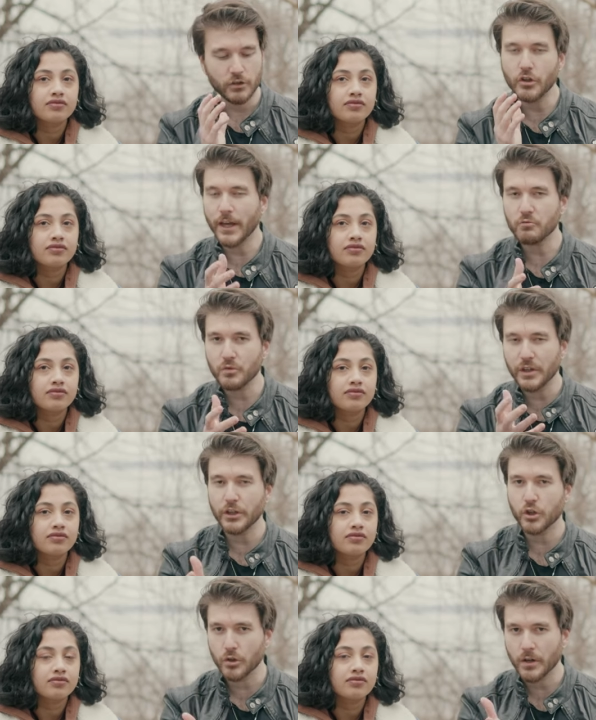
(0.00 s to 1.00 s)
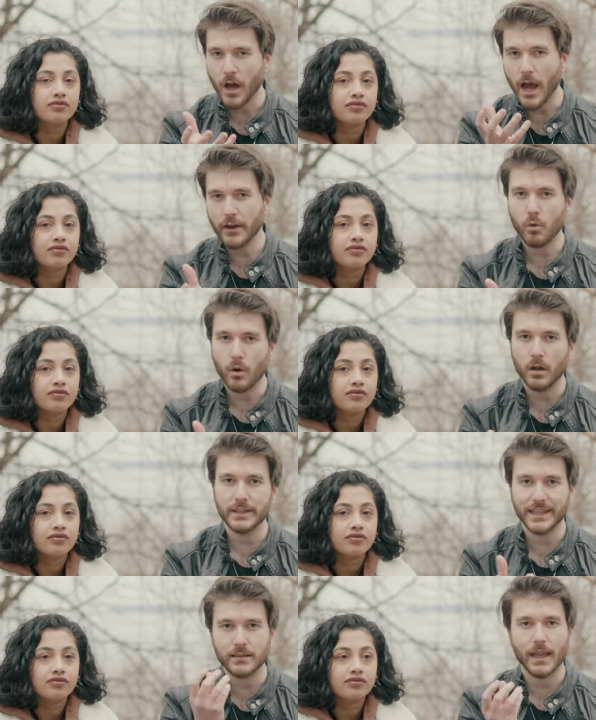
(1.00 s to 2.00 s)
Speaker 1: you get really good high
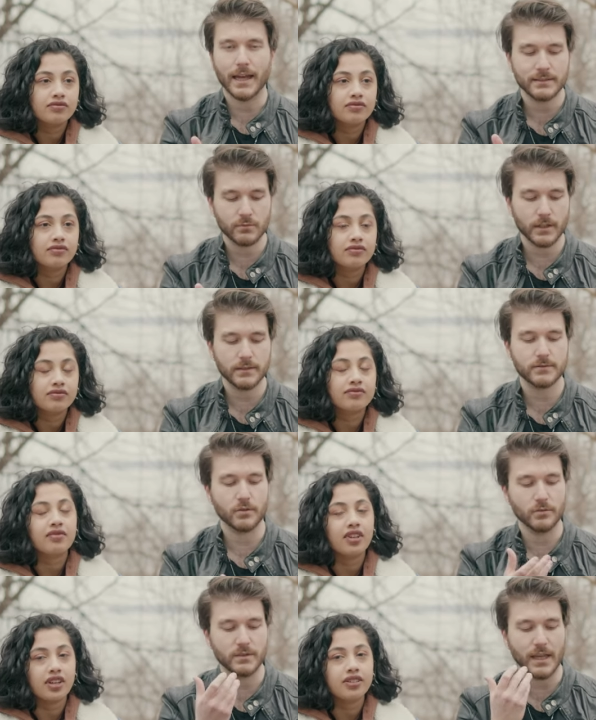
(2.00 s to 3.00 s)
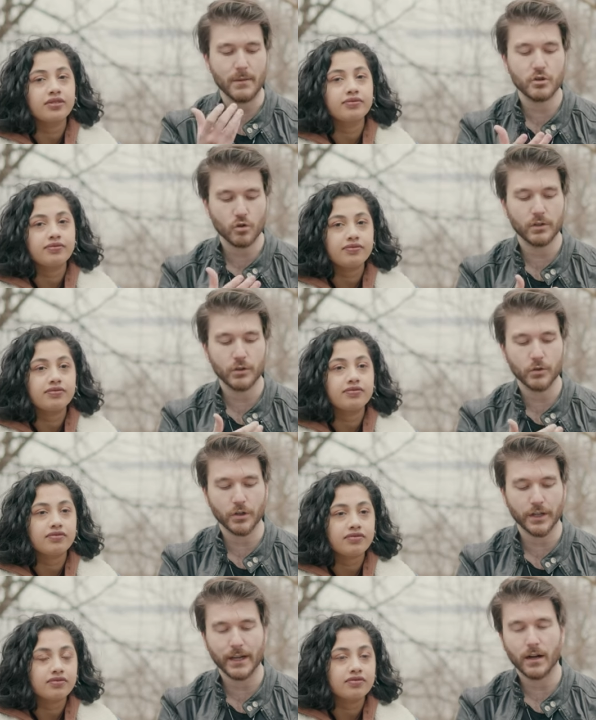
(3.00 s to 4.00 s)
quality glass with it, so the image quality you're
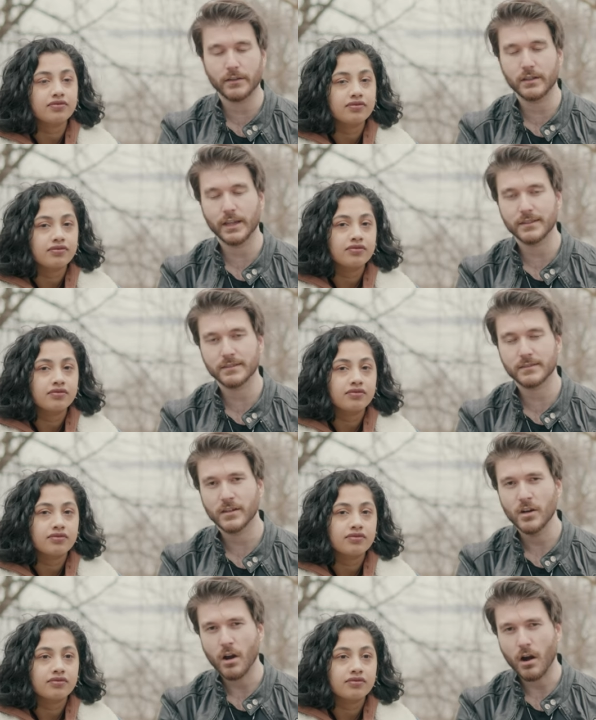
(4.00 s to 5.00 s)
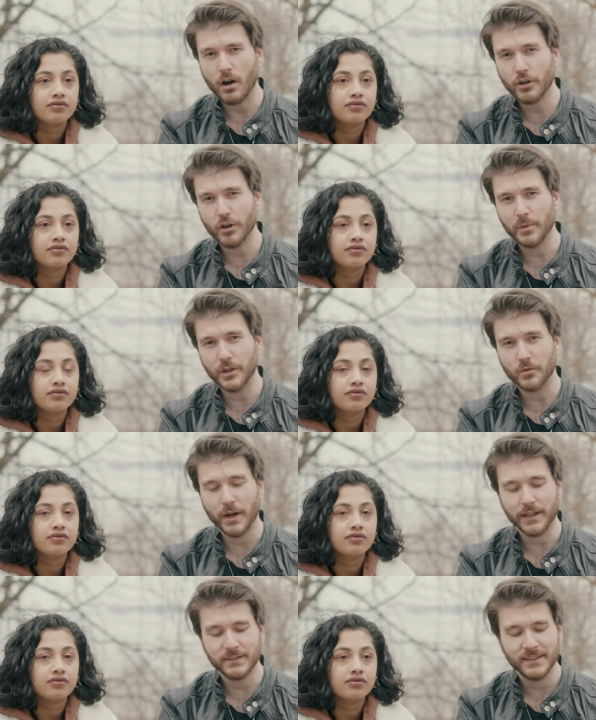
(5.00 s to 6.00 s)
gonna get out of the lenses are gonna be
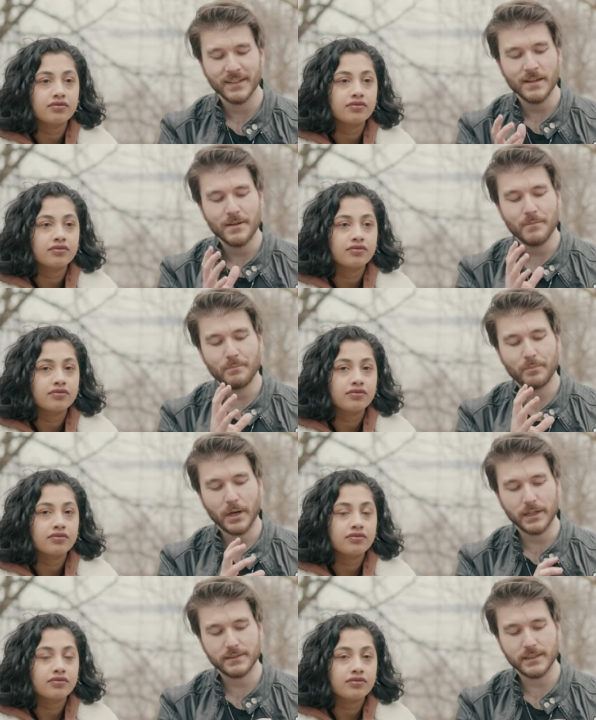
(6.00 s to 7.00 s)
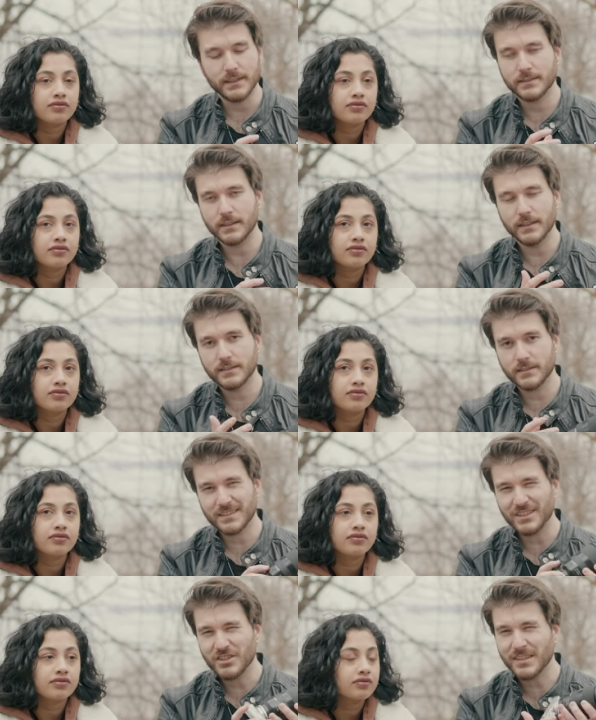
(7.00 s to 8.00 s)
great. But it's
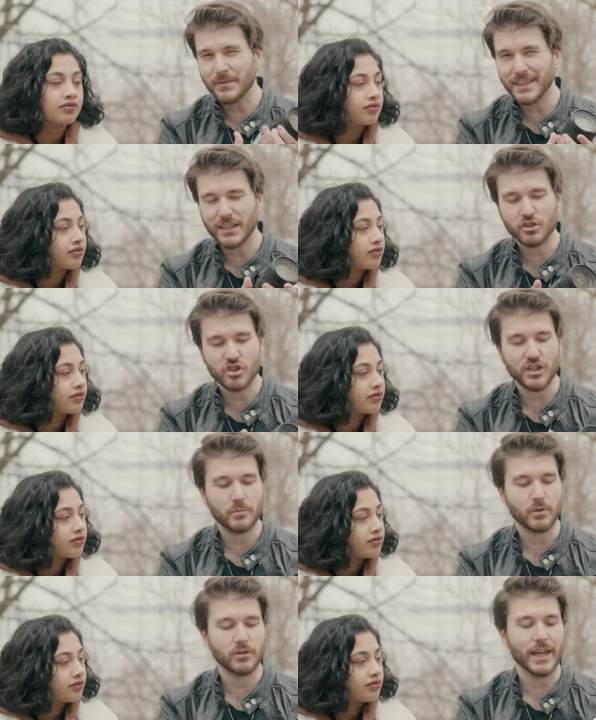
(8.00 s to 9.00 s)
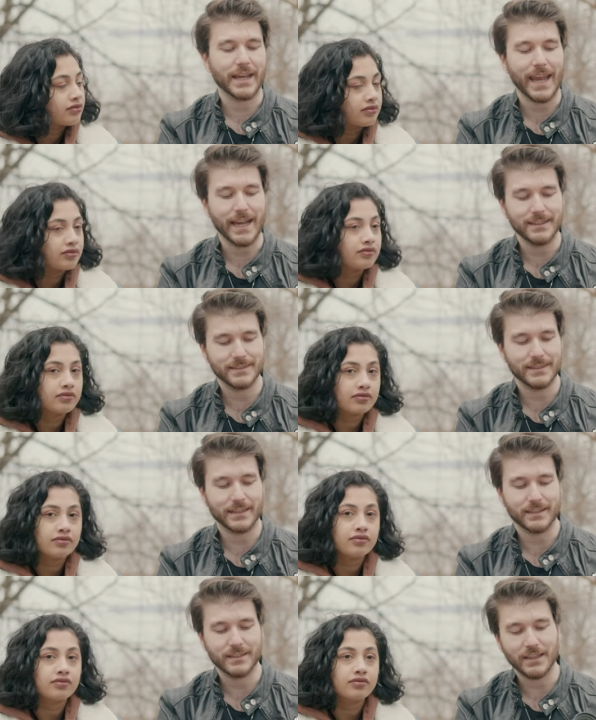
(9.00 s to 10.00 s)
it's it just comes in like a cheaper like case and
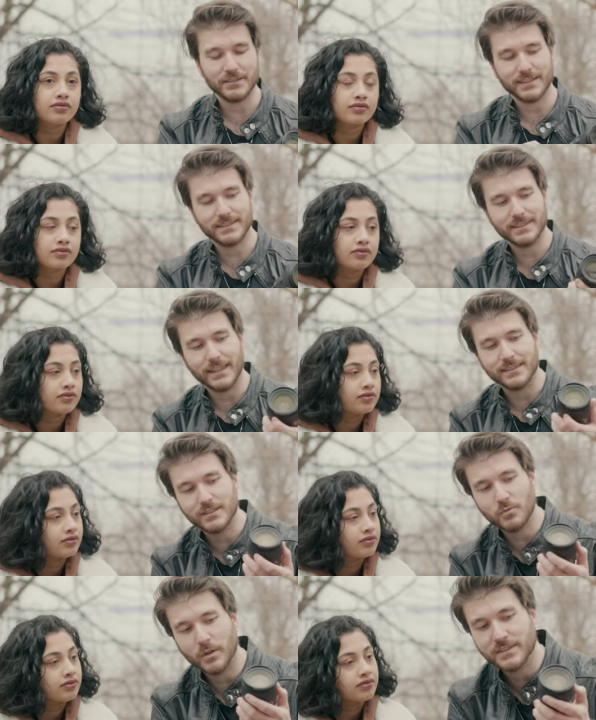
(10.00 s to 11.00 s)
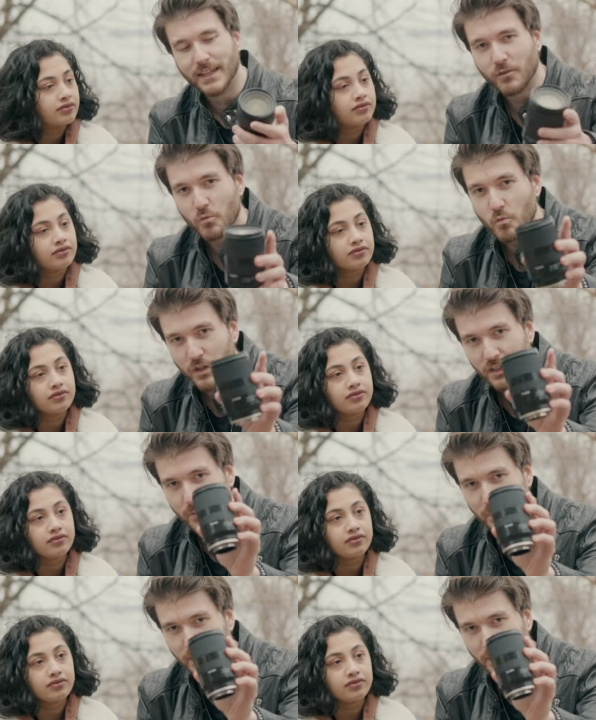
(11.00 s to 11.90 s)
like as you can see like this one's like really